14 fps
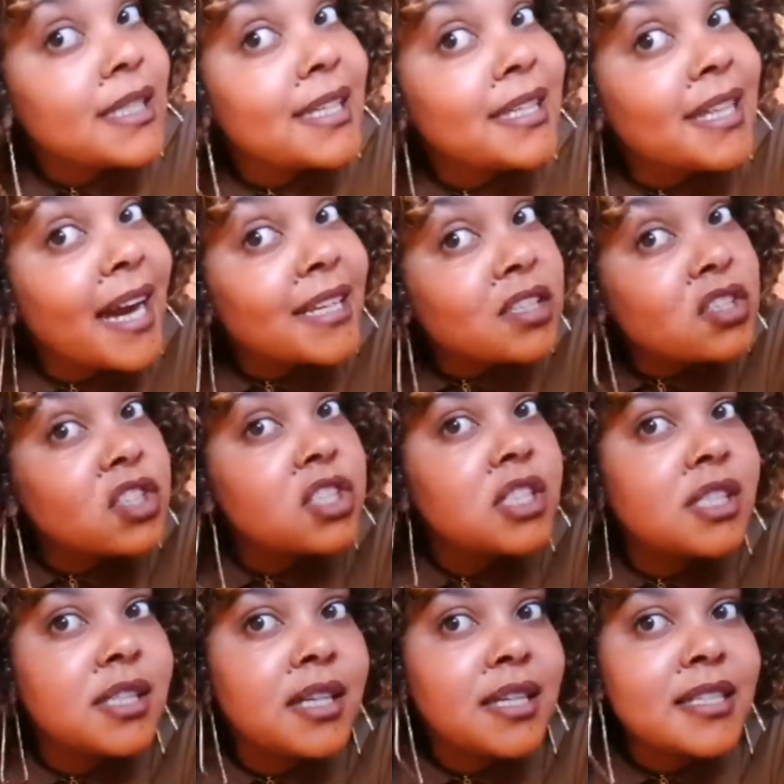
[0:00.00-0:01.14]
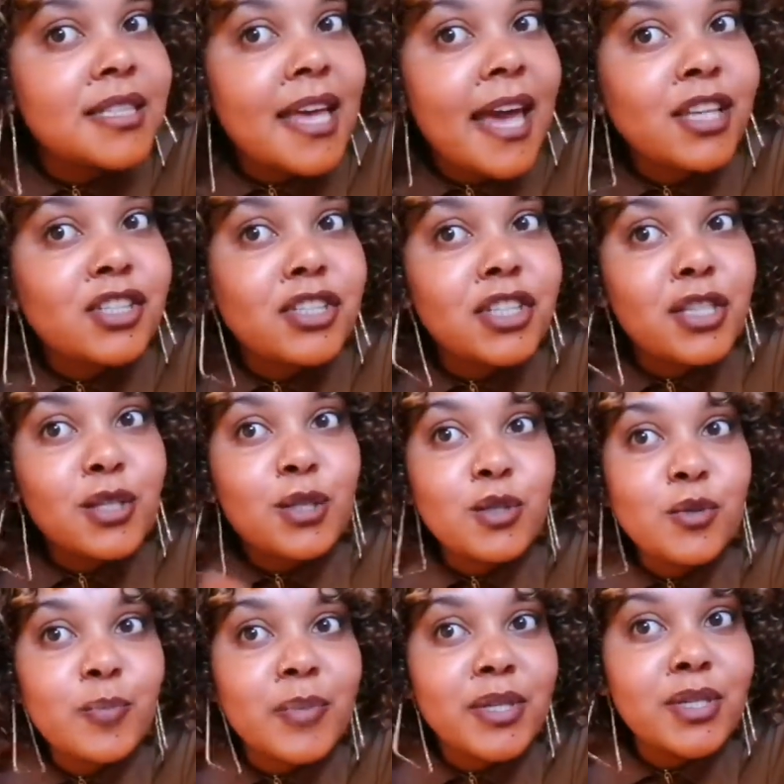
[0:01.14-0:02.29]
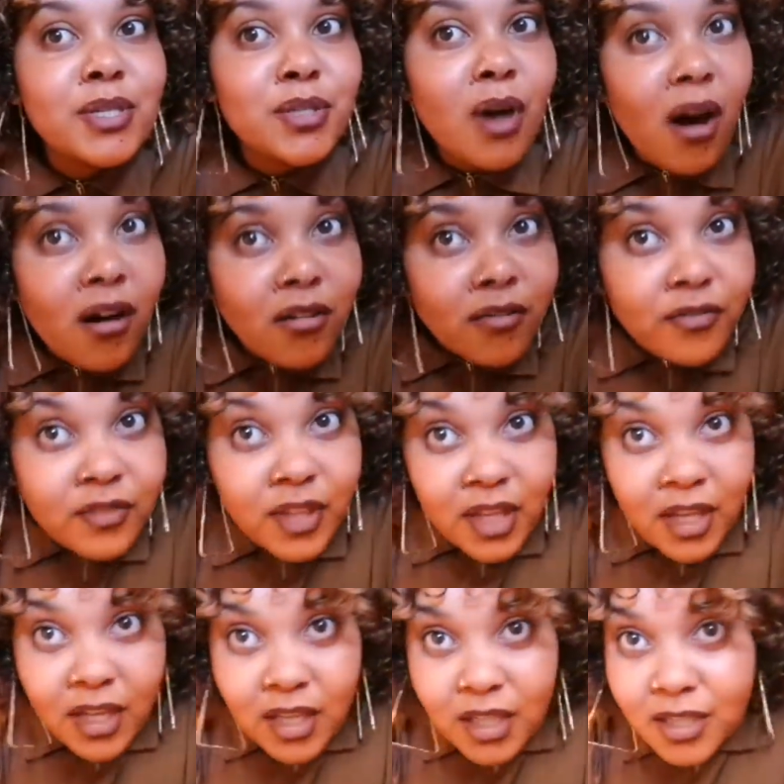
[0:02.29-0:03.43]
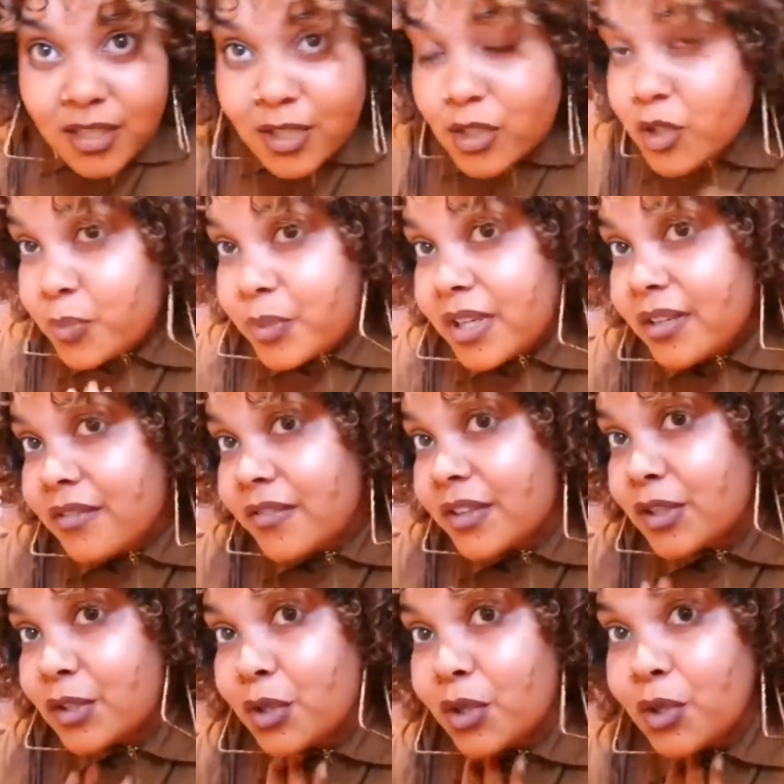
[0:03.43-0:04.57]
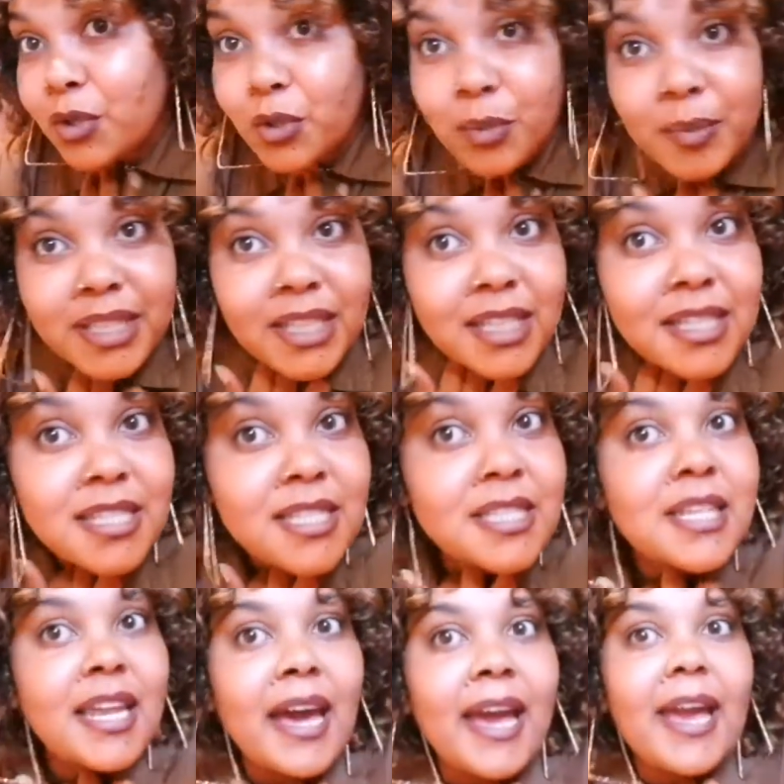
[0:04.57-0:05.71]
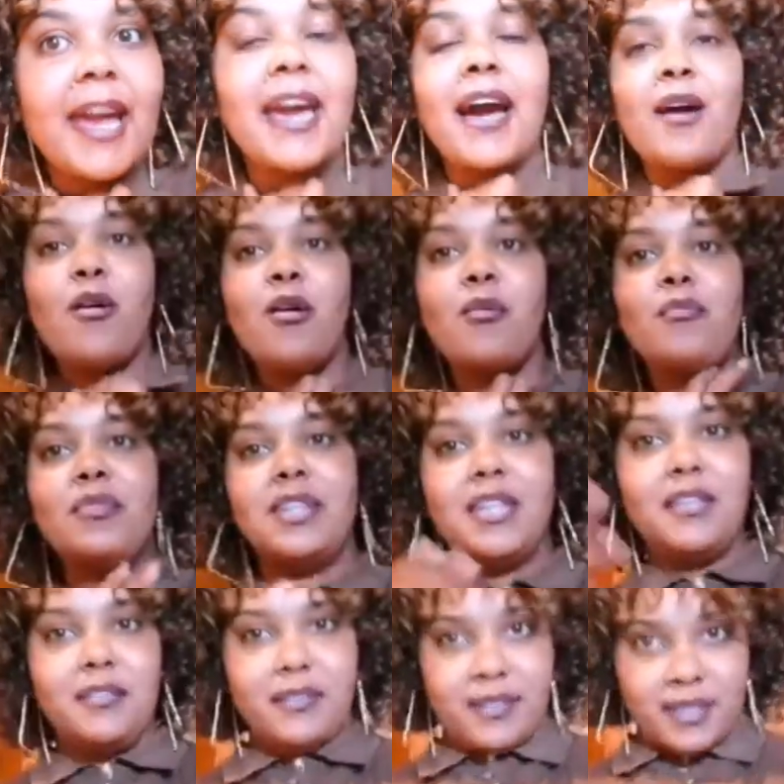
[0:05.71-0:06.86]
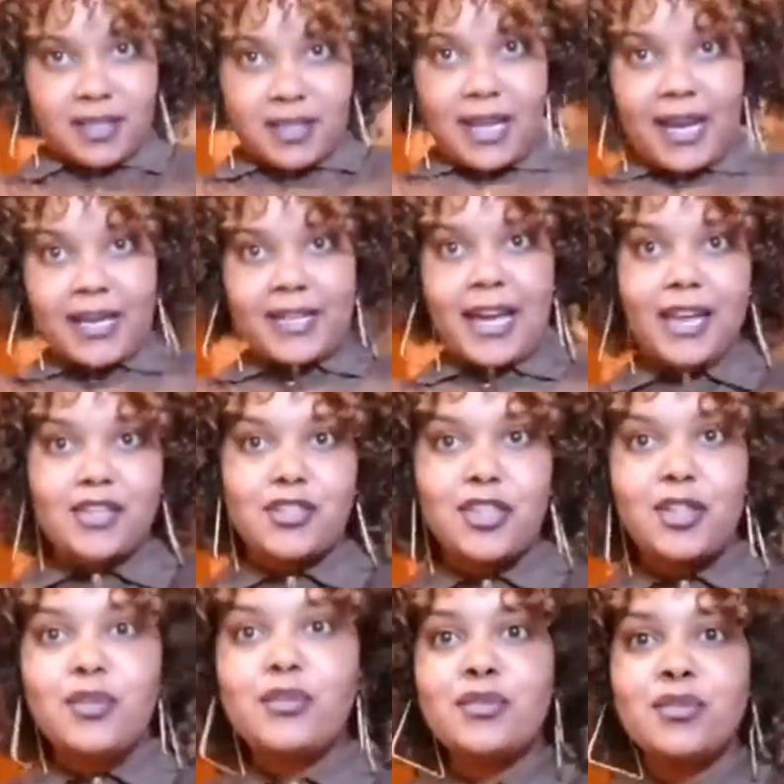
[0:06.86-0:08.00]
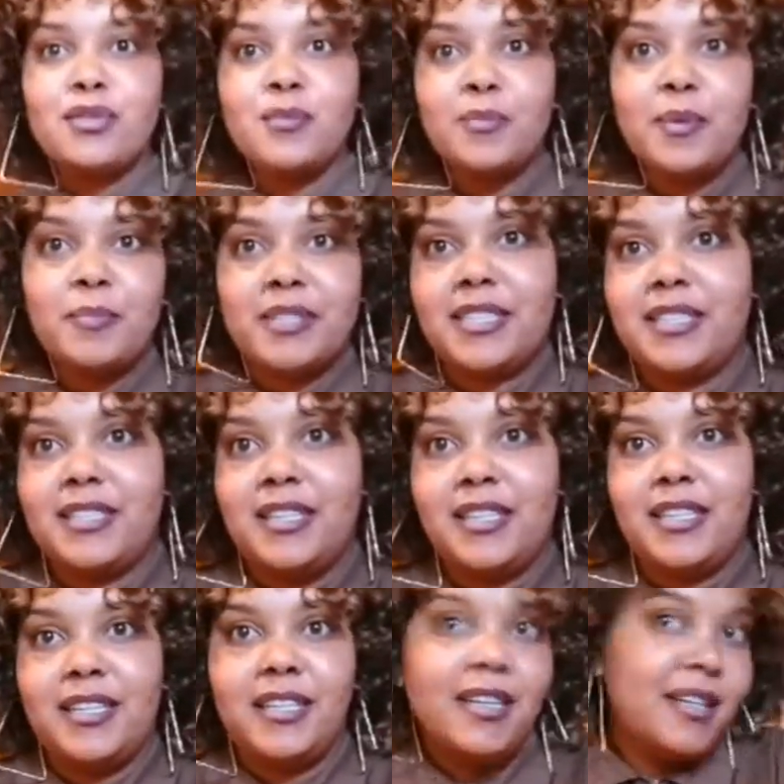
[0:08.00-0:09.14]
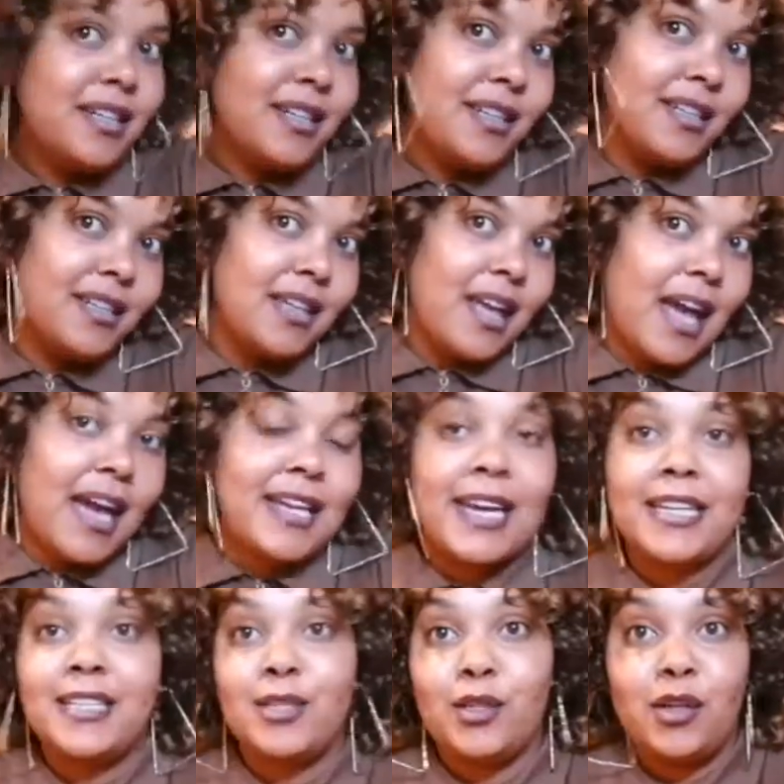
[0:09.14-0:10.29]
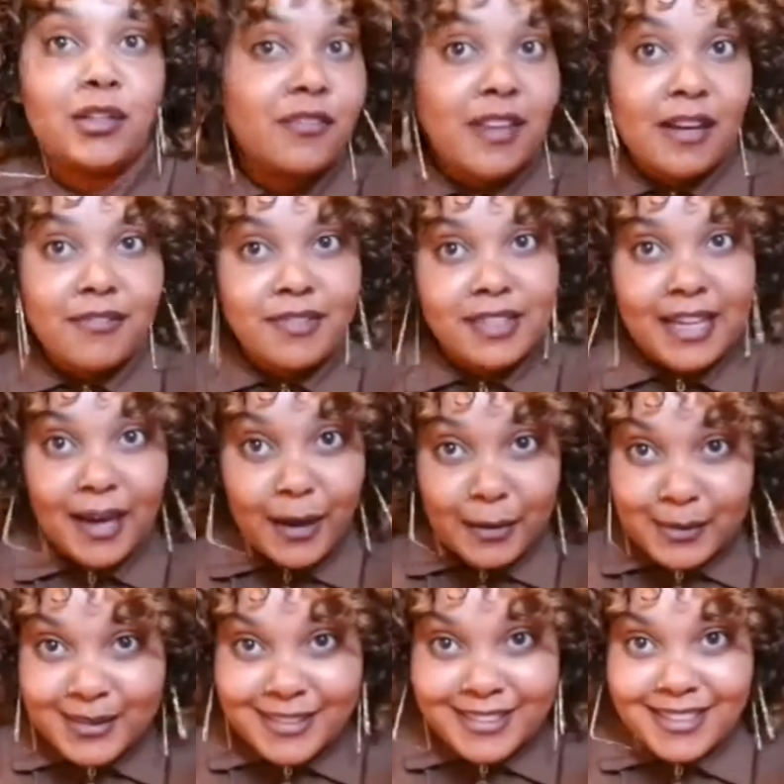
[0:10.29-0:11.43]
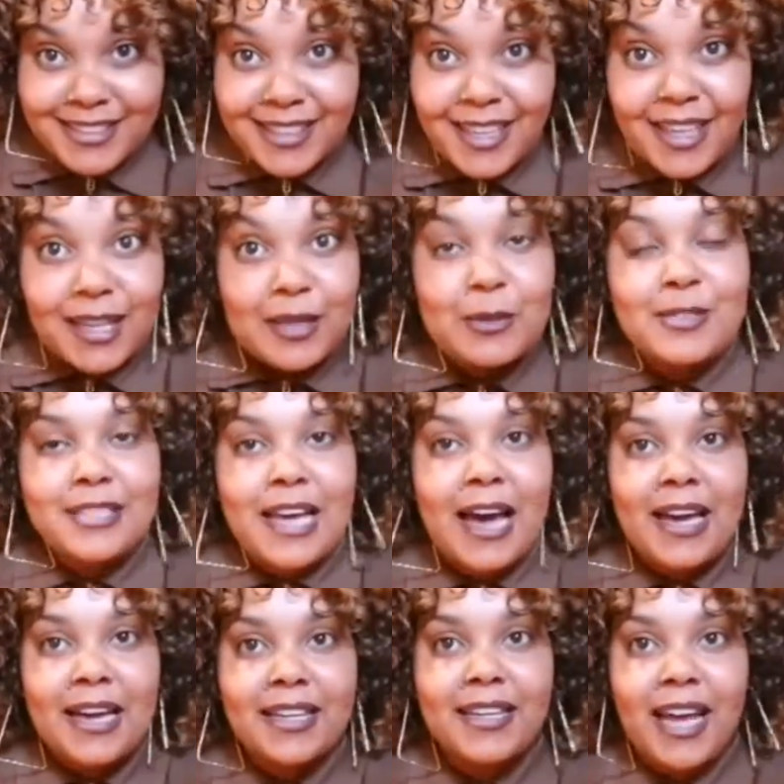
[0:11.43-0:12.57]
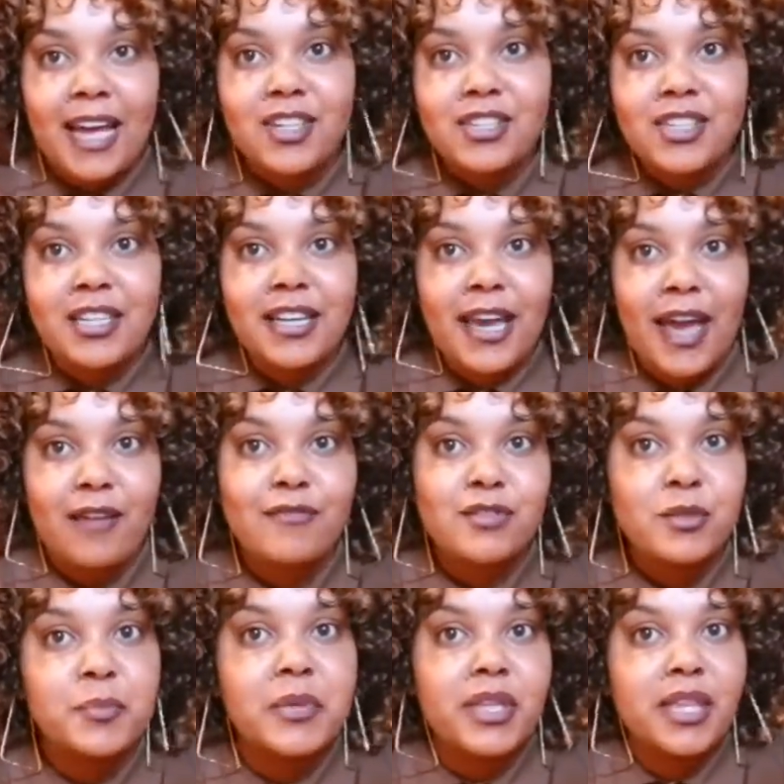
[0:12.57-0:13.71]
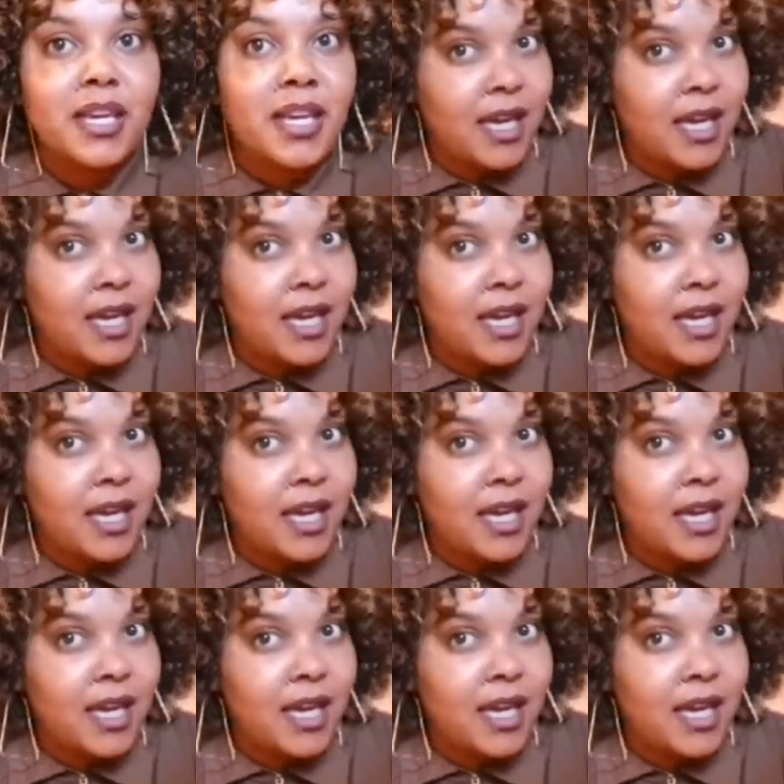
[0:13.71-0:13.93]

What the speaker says: crunchy. It's actually super soft. Super voluminous. Like, I can't believe it. Like, it actually looks super pretty, and I did not fluff it out because I naturally have super thick